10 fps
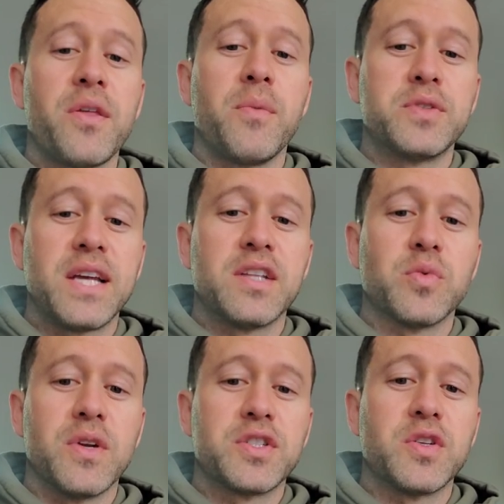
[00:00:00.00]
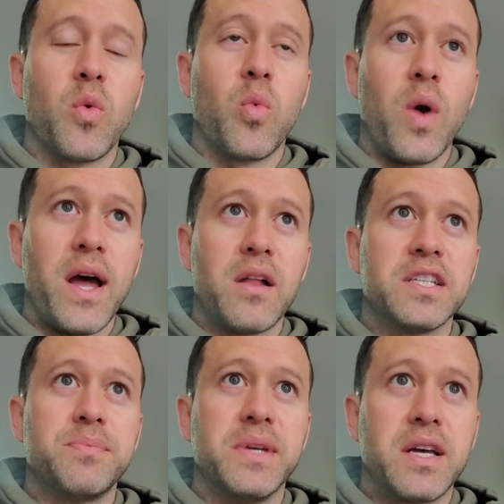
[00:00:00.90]
the motel is run so well
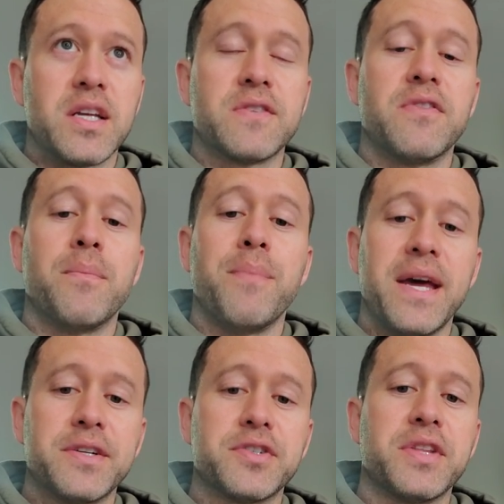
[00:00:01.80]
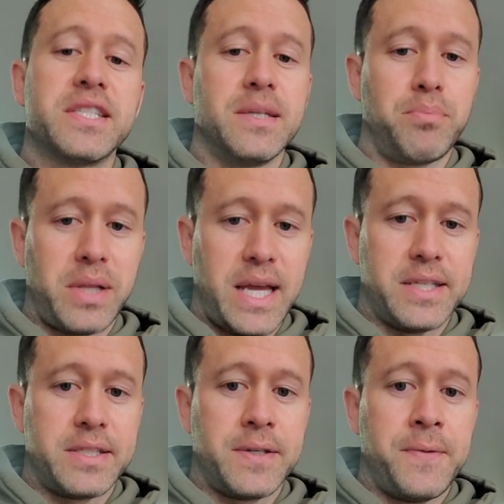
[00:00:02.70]
is because of the manager that's in
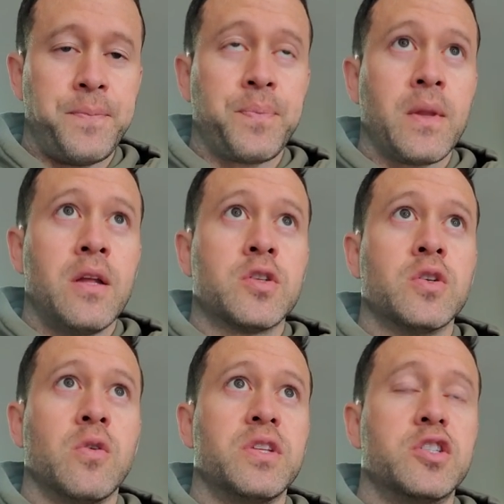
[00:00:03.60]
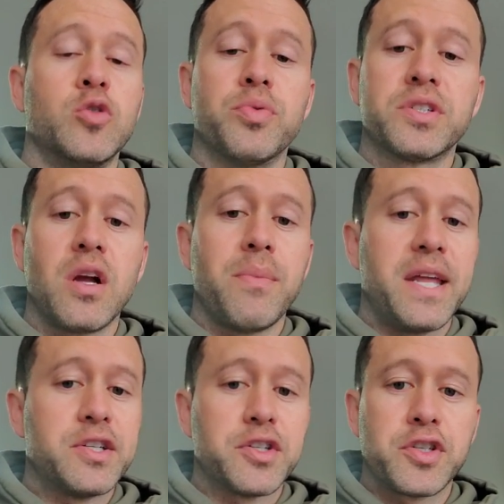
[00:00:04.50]
place. So the superstar
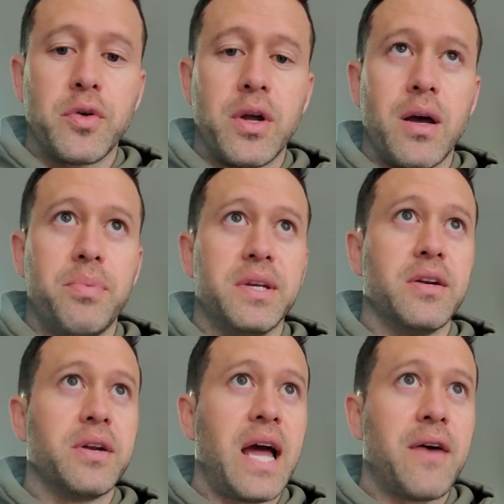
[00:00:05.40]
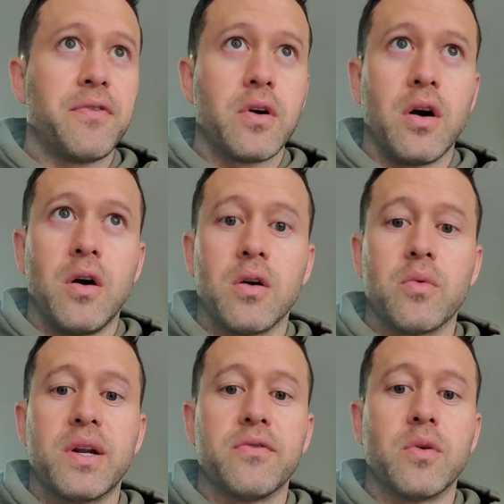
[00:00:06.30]
manager showed up a year and a half ago or
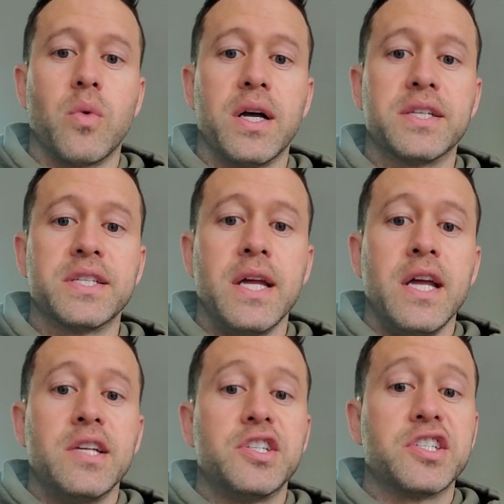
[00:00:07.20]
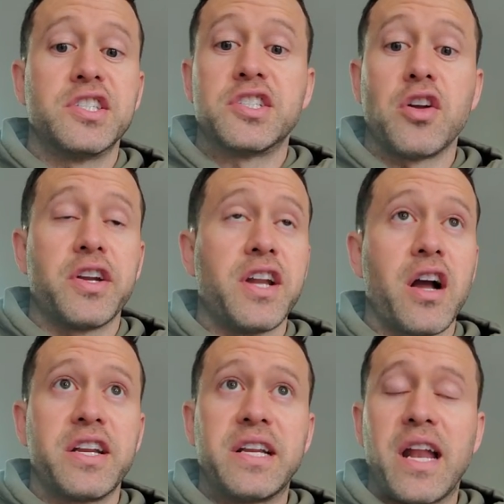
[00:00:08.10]
whatever it was, just started
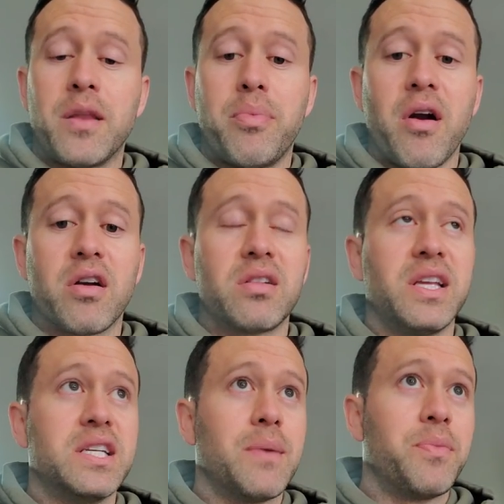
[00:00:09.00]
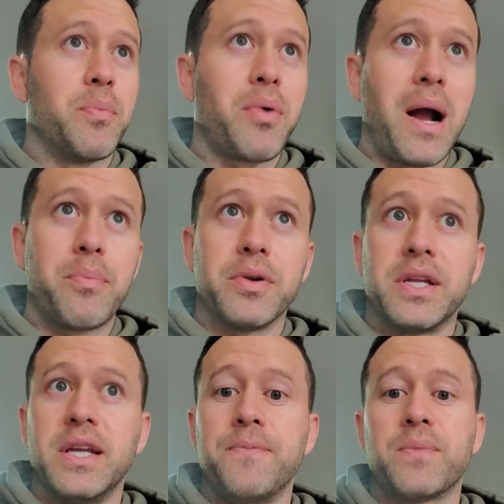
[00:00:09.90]
knocking it out of the park, cleaned up the
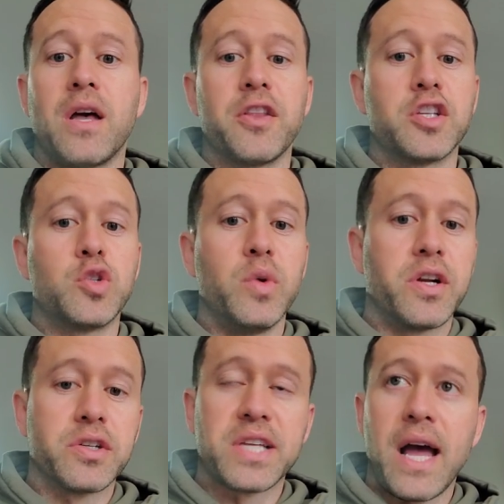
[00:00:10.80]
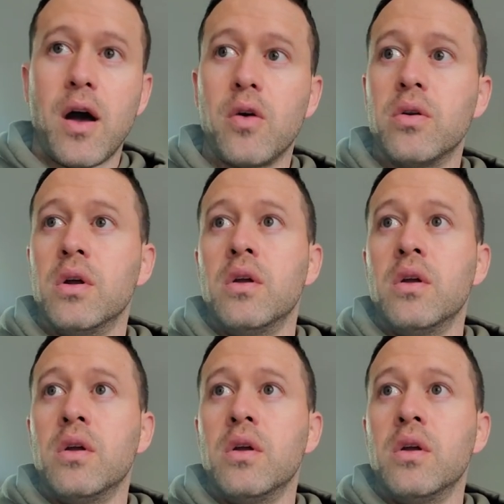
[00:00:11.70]
property, got the tweakers out,